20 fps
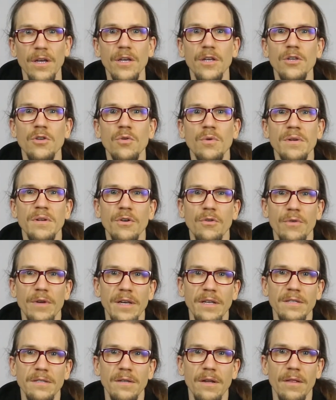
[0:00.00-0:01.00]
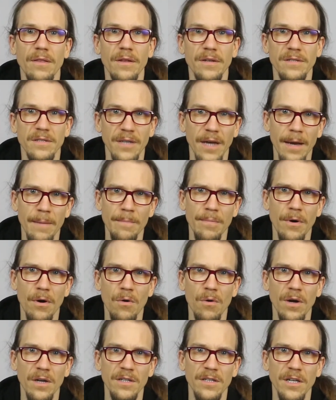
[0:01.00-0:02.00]
you increase the
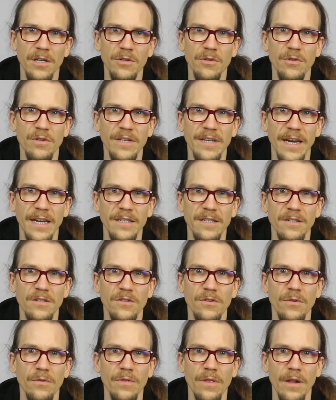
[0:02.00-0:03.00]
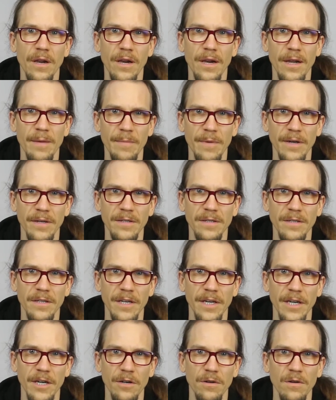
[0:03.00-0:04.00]
tempo until you get to the limit
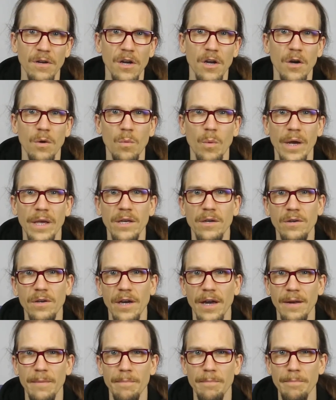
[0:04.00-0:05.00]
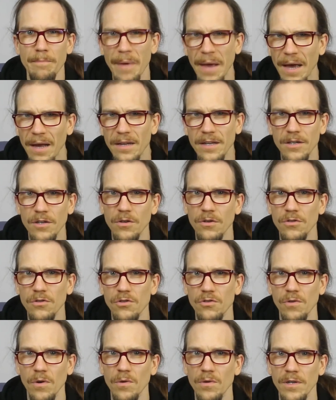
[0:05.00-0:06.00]
here where you can barely
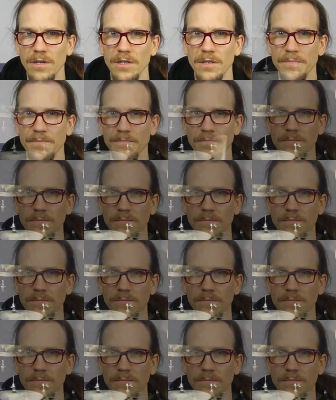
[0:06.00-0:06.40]
control it.